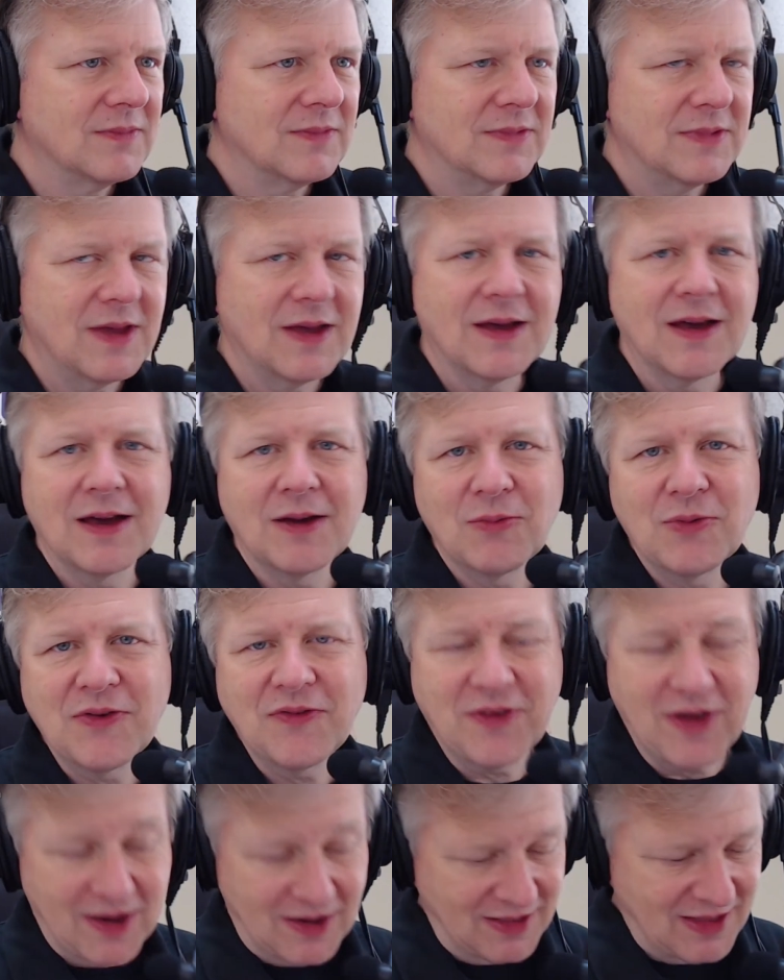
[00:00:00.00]
Yeah,
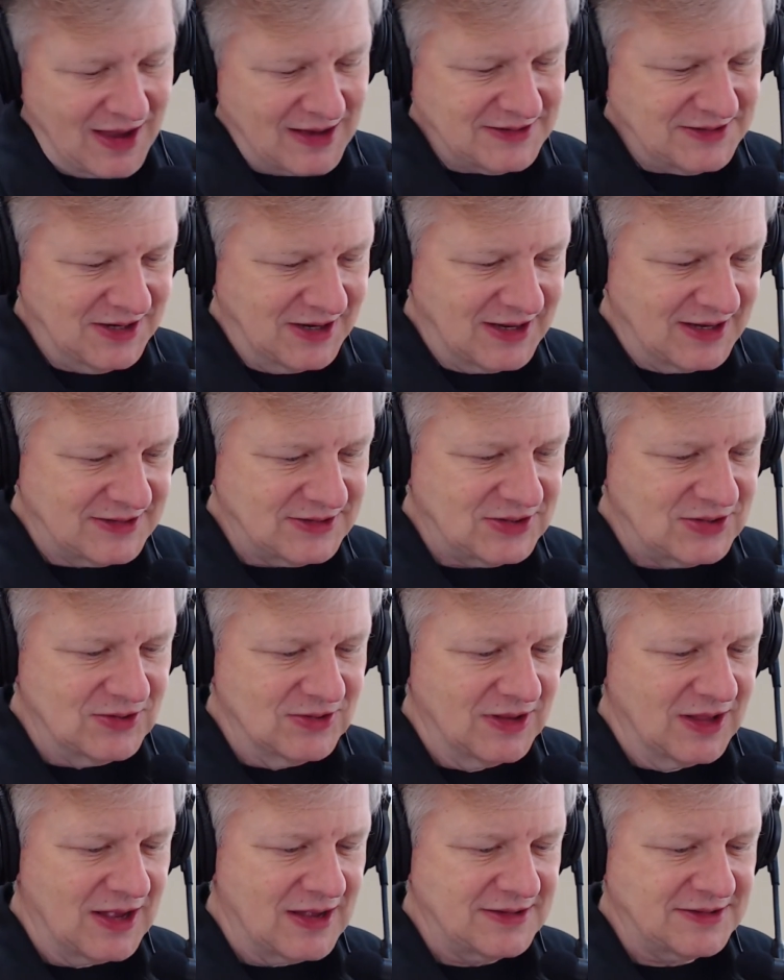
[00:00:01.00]
we've got a lot to get to,
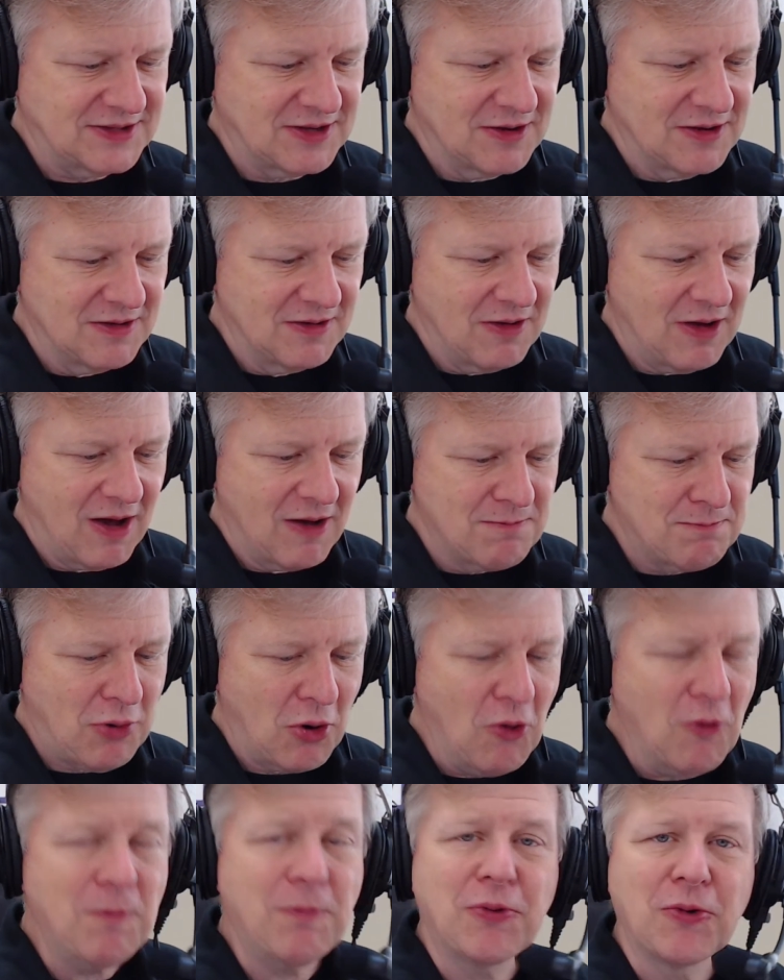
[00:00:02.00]
Les. A
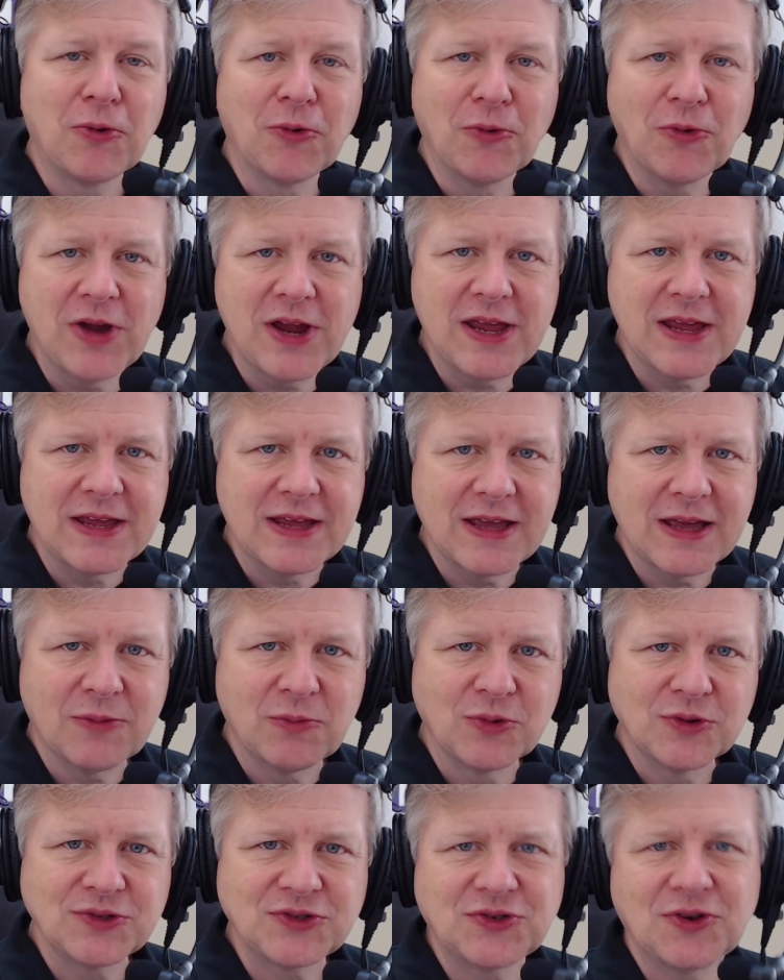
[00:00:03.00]
potpourri, and
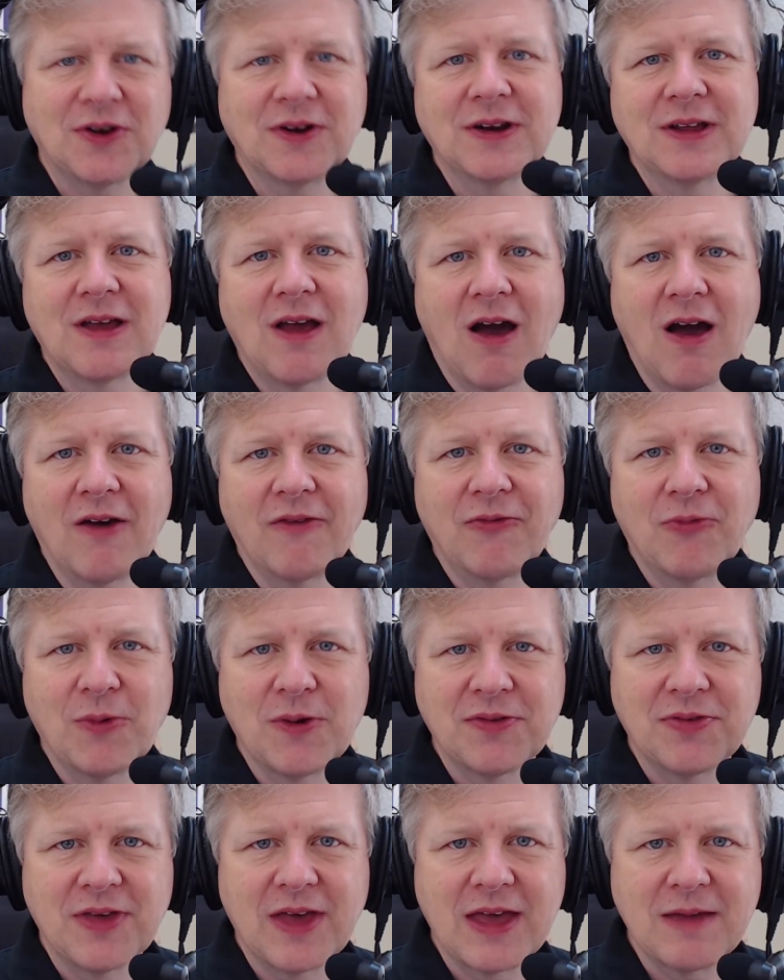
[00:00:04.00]
we're starting off
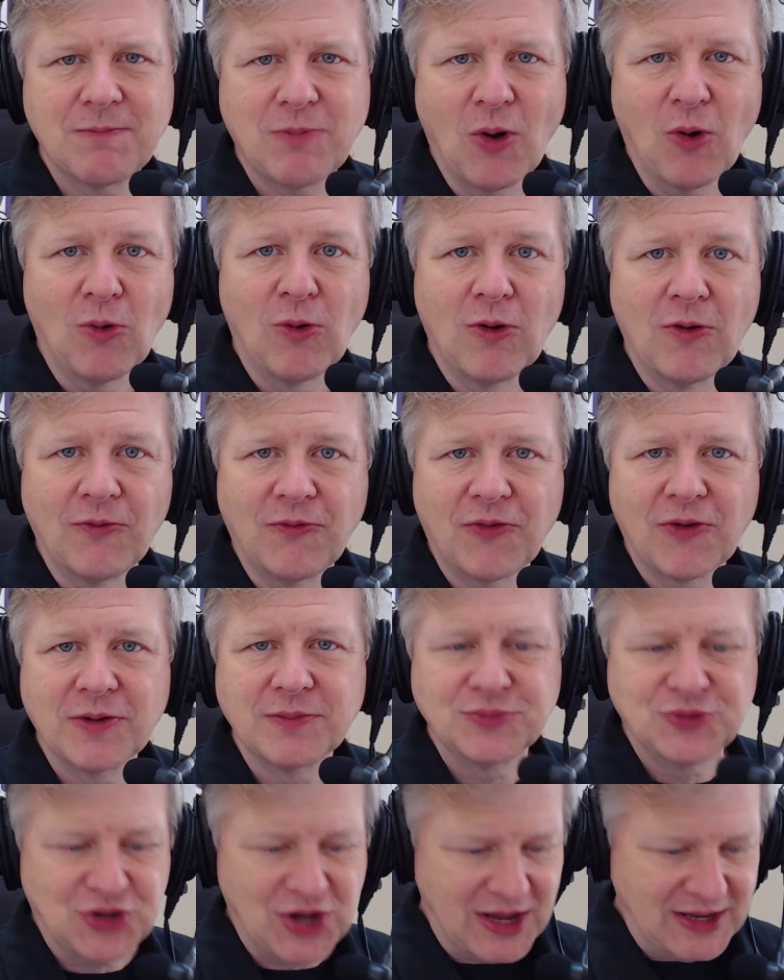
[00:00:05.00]
with a poll
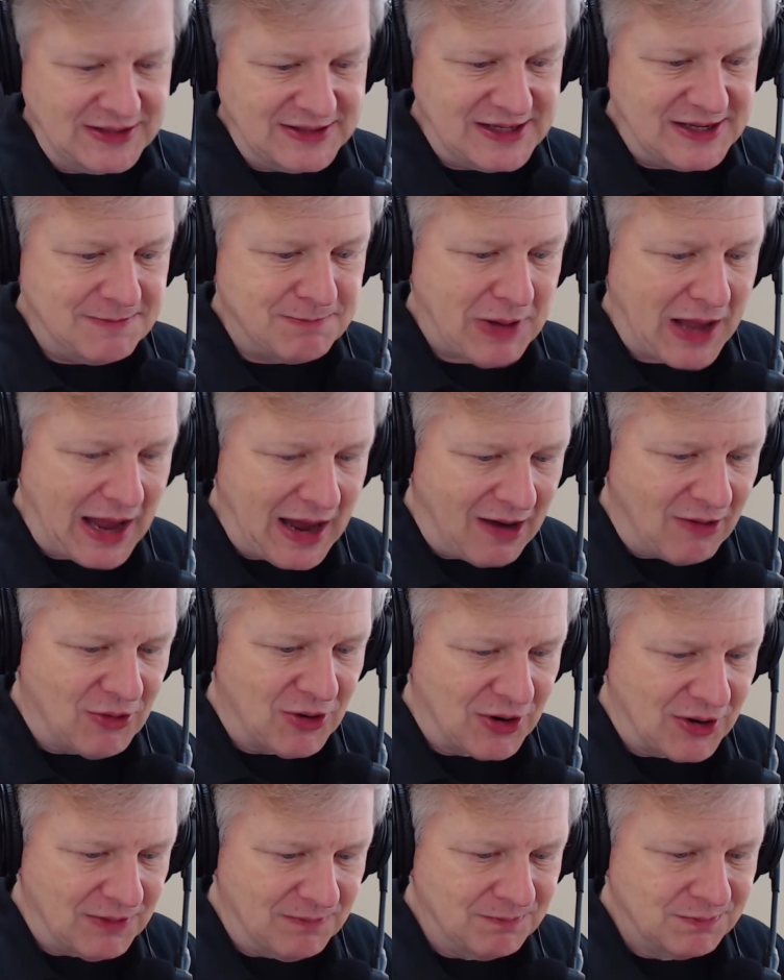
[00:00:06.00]
from JD
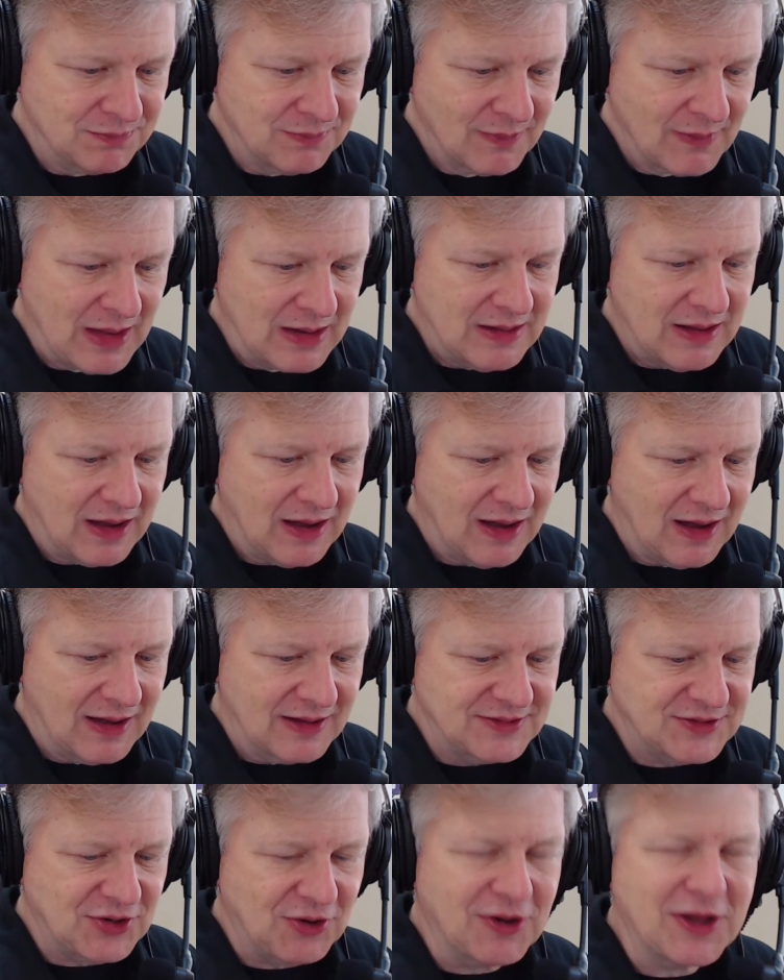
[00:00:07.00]
Power
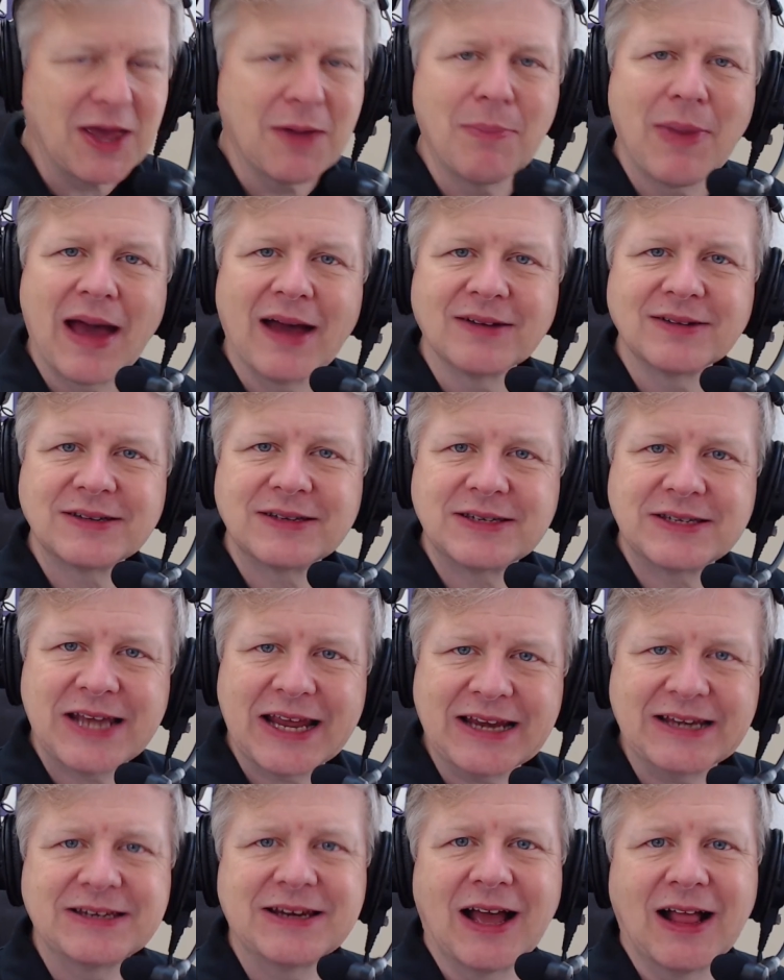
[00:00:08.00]
talking about
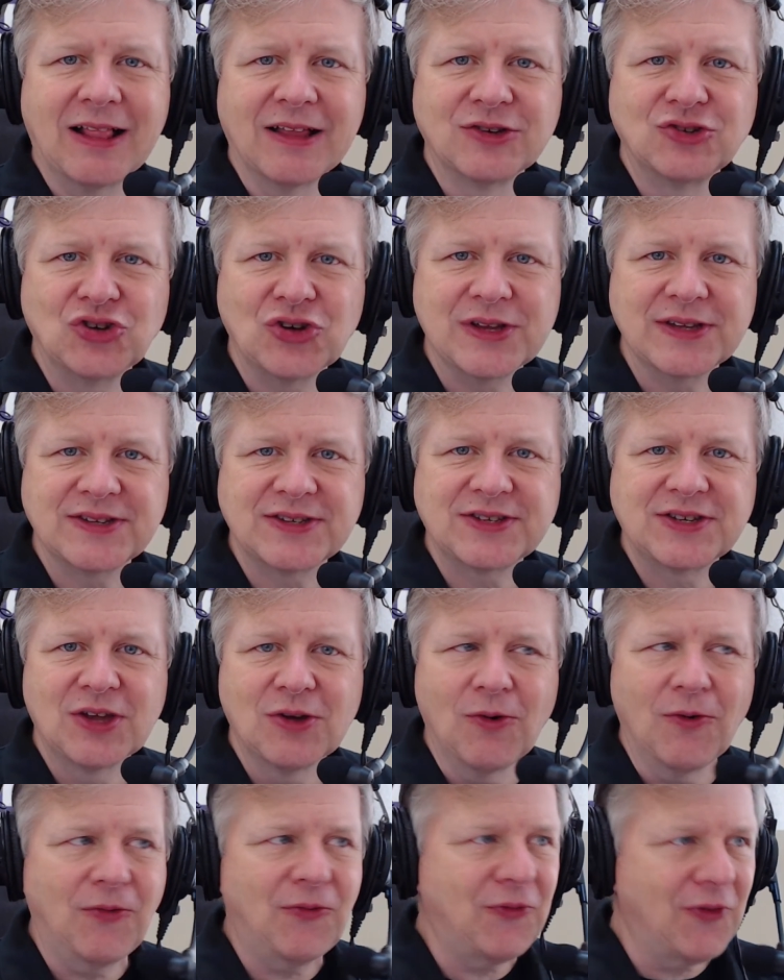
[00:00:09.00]
technology.
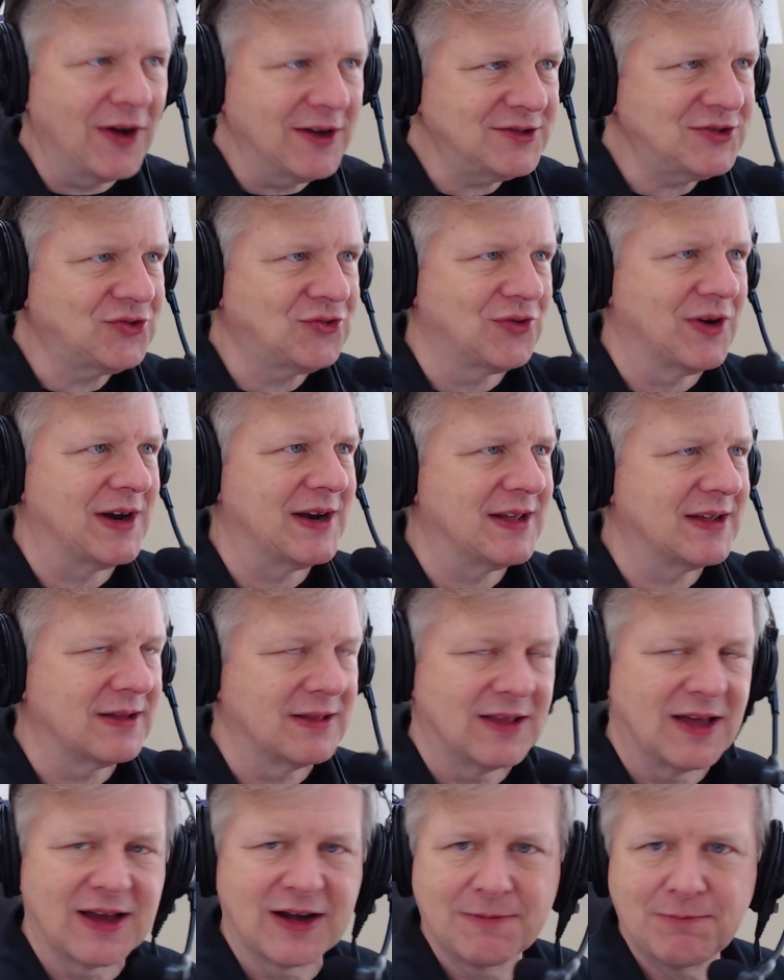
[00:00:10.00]
Still frustrating
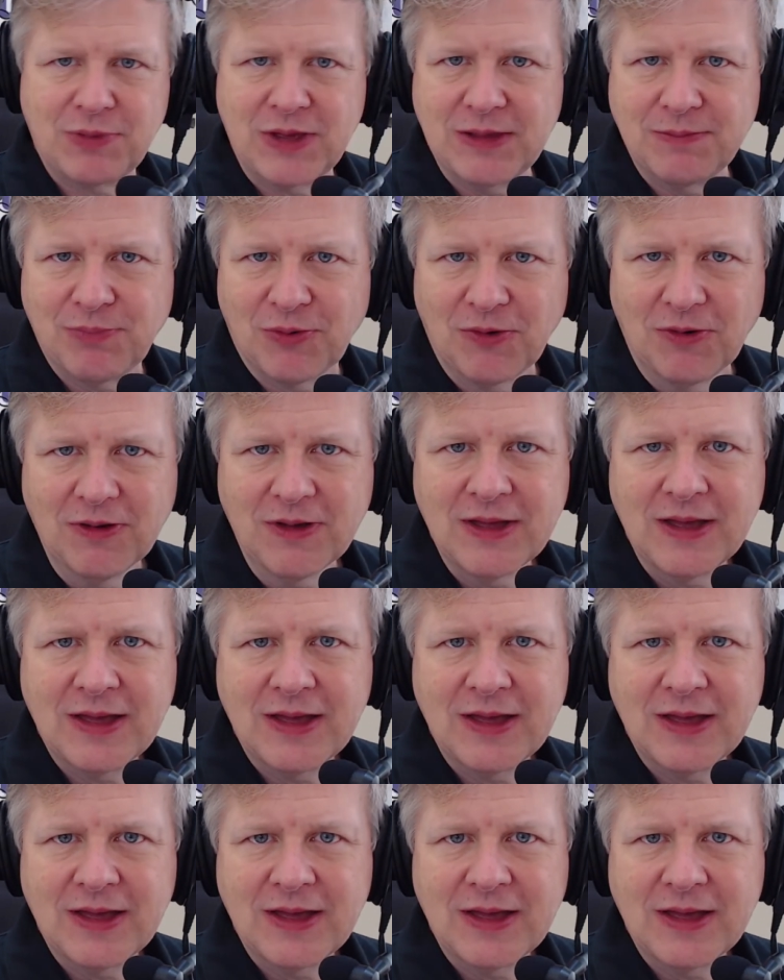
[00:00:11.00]
a lot of people.